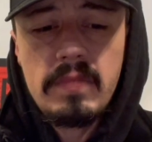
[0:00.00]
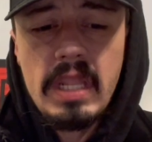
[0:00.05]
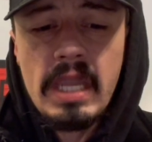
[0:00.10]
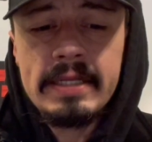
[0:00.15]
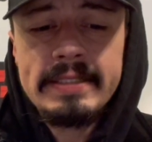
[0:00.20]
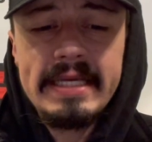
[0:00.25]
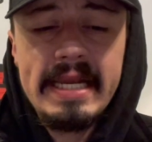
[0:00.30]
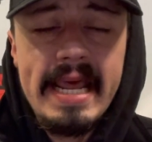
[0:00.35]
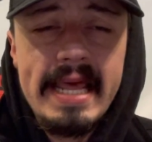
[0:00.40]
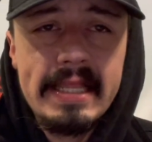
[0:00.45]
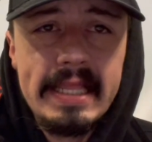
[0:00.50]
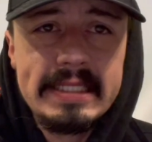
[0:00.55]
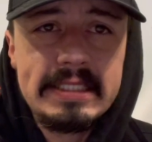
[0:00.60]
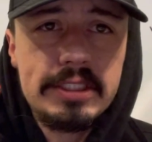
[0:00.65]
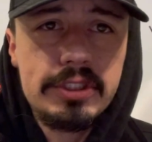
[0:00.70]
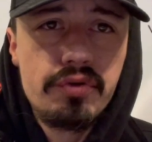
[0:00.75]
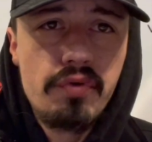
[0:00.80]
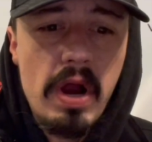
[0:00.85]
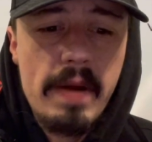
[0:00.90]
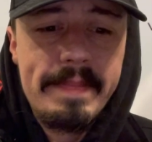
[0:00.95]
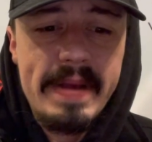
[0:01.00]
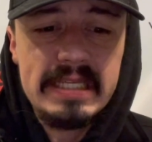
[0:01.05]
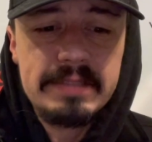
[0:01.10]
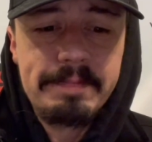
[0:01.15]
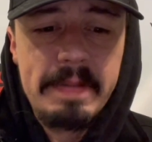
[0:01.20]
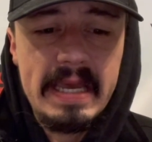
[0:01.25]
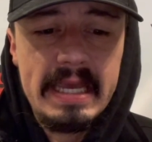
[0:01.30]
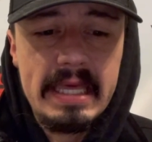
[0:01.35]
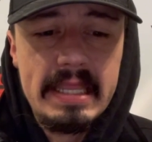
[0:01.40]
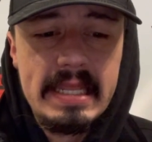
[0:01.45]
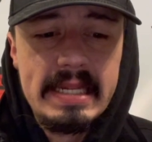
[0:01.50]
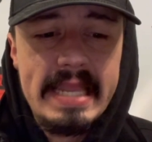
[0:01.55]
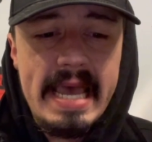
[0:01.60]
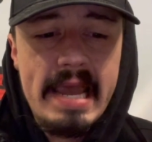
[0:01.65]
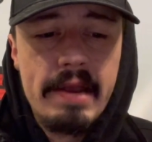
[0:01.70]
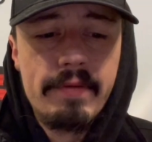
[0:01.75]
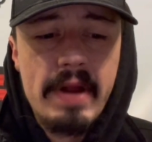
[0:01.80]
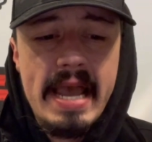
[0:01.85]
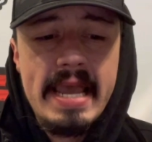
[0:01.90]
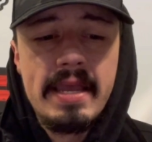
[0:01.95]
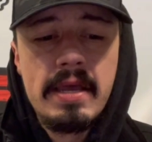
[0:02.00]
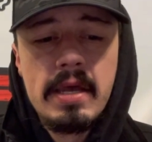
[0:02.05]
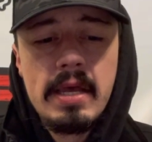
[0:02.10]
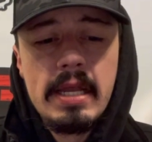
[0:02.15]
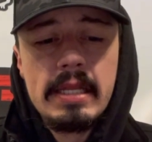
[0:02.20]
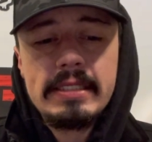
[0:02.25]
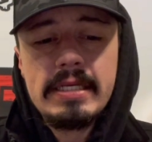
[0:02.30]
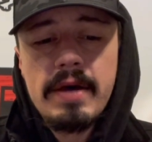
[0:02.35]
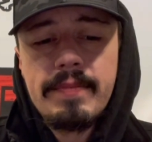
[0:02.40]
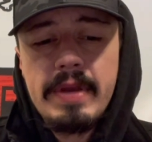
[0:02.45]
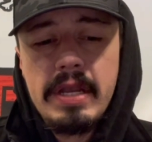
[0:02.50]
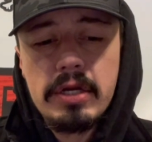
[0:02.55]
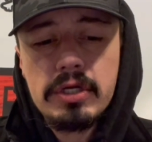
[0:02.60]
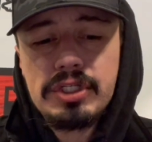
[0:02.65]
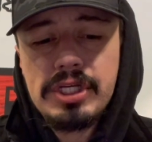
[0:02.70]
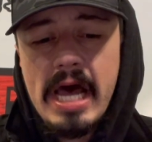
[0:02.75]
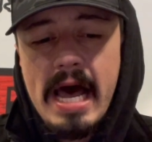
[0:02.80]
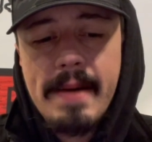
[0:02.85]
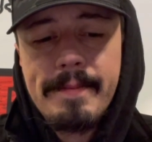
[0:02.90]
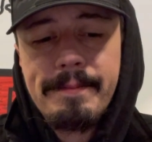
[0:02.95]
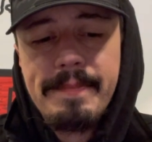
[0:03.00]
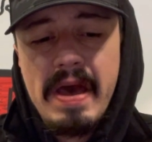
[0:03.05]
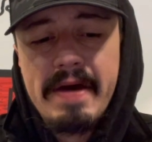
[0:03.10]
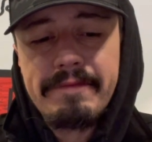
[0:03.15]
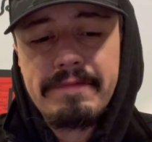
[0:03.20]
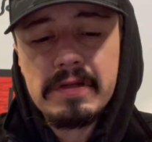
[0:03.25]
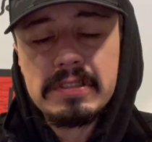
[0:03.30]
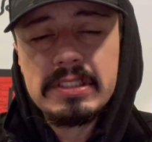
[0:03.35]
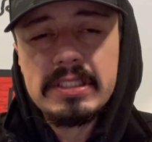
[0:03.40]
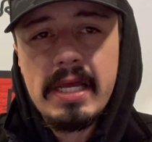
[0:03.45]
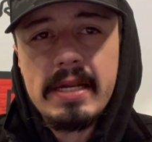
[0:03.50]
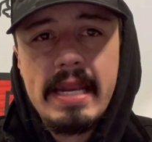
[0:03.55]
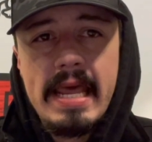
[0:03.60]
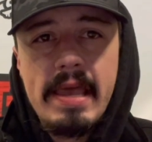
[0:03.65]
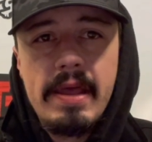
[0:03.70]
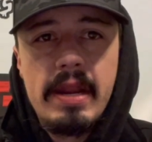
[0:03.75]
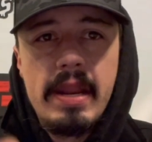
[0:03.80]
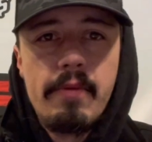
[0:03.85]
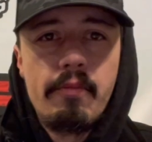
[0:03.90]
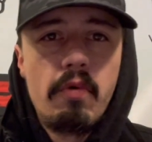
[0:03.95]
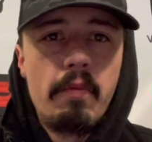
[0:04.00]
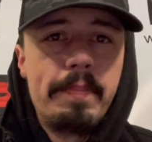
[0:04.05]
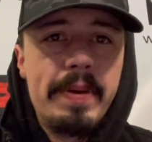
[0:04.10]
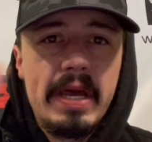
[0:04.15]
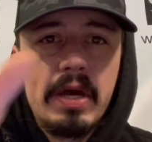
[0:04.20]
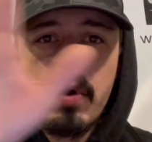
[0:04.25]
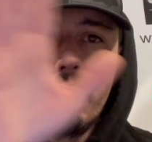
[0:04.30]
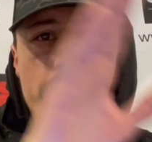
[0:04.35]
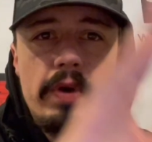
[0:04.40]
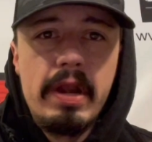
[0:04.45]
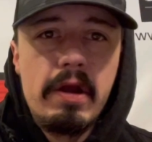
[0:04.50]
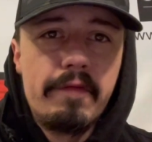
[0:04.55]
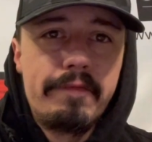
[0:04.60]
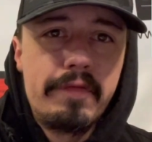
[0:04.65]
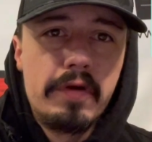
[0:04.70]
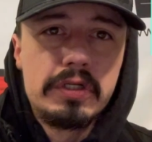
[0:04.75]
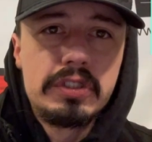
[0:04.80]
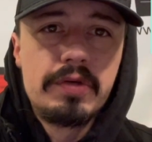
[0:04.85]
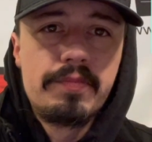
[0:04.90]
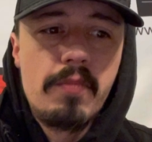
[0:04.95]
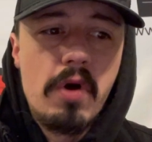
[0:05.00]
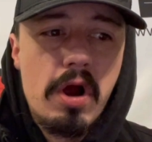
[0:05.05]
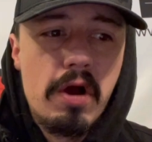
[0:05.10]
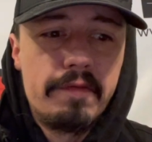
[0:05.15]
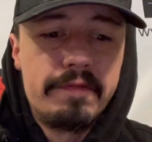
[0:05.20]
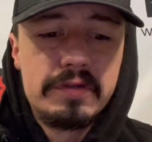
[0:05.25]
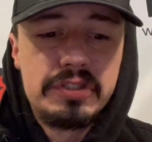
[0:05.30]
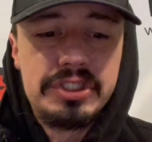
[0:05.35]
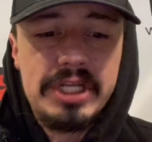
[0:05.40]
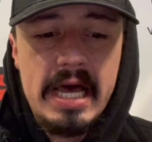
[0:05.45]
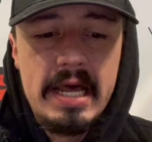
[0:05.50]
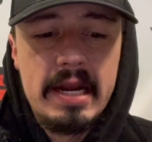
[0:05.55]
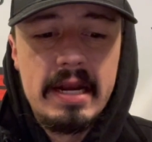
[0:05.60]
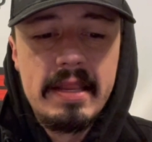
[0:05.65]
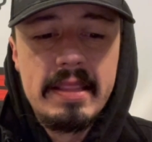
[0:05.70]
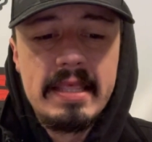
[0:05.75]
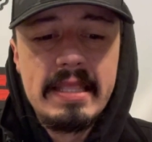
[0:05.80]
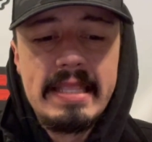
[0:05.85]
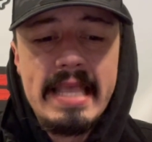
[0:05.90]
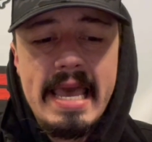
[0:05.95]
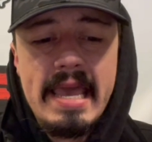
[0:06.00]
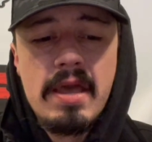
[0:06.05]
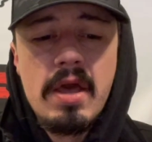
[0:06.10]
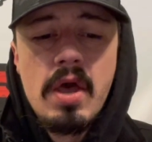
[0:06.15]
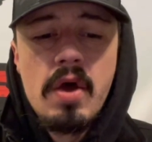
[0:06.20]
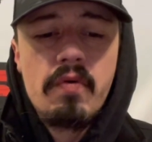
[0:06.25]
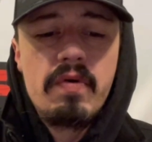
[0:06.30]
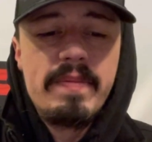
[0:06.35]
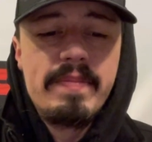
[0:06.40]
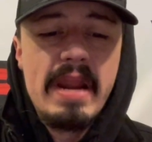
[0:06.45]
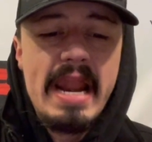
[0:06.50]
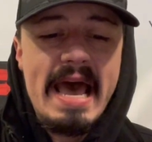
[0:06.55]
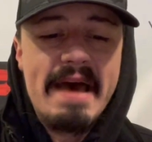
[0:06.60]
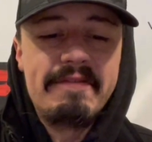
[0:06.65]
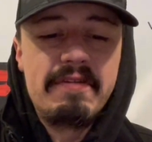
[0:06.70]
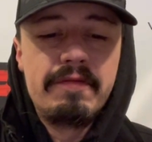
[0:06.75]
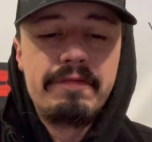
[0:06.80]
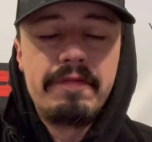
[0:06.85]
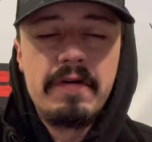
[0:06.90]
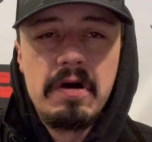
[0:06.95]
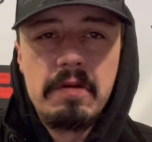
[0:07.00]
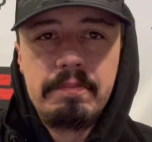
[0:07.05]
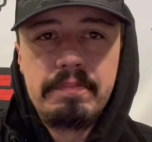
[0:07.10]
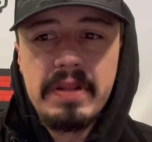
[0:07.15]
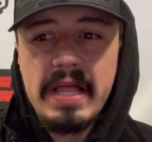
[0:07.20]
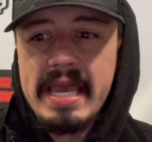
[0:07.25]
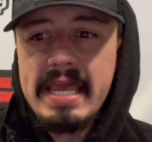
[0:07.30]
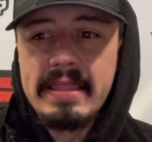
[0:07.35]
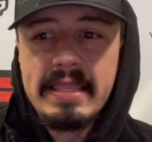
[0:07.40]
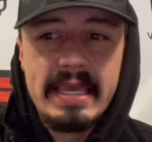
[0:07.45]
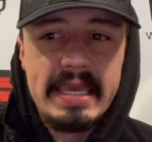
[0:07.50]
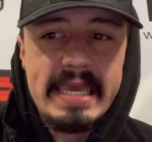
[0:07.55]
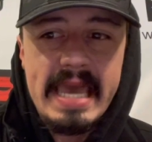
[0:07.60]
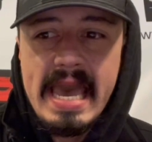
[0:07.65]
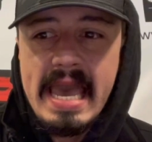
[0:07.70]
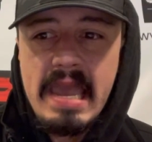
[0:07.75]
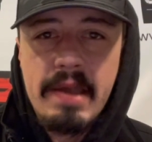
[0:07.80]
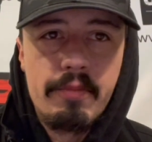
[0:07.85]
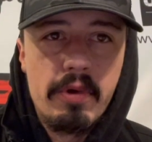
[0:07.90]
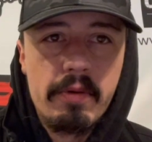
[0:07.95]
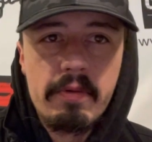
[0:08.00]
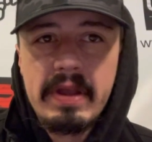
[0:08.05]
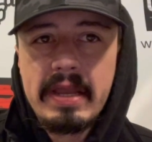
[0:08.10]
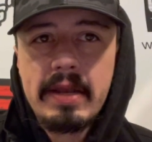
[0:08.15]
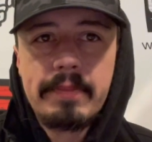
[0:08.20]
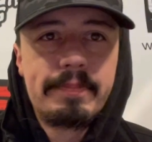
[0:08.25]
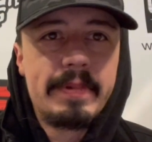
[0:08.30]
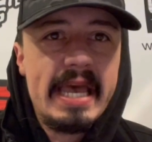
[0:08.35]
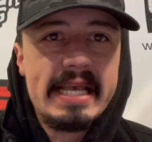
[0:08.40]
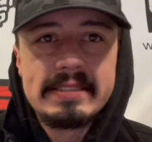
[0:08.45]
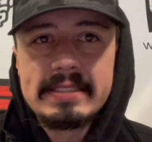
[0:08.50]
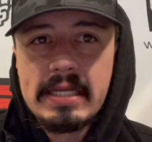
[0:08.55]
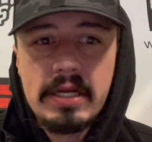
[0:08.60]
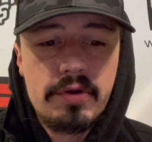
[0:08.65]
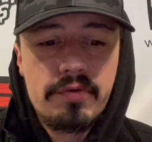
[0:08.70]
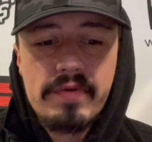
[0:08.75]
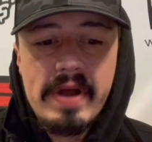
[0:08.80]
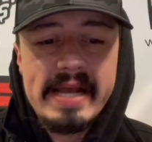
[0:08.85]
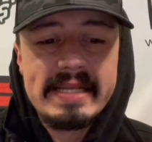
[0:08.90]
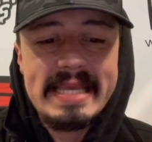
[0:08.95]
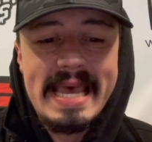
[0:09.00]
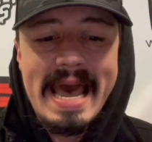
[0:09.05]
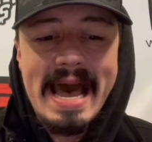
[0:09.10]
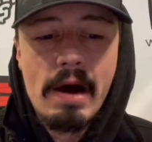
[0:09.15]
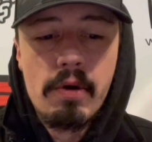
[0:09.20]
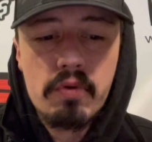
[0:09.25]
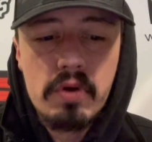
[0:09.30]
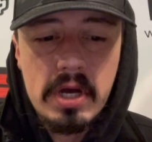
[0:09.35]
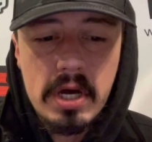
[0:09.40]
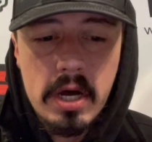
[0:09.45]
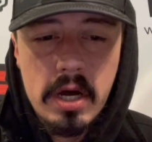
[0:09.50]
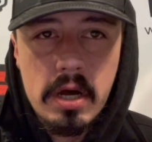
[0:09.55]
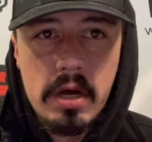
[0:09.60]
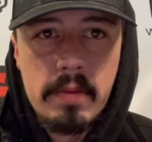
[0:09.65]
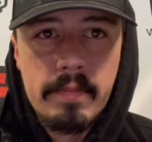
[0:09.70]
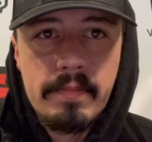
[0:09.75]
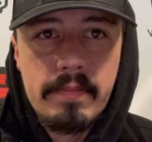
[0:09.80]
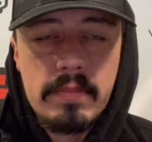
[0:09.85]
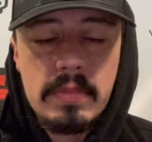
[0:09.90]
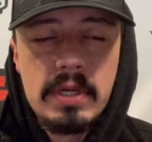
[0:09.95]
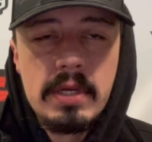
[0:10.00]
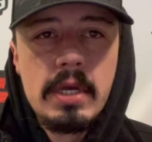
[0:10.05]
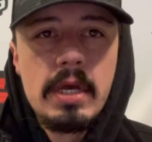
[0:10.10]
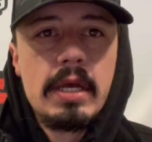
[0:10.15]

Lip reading: Today, let's do our best pick of the day, right? Tell me your top bet for Sunday, and then we'll pick a winner for tomorrow for shout out of the day. We've been having fun playing the game where we guess the correct outcome.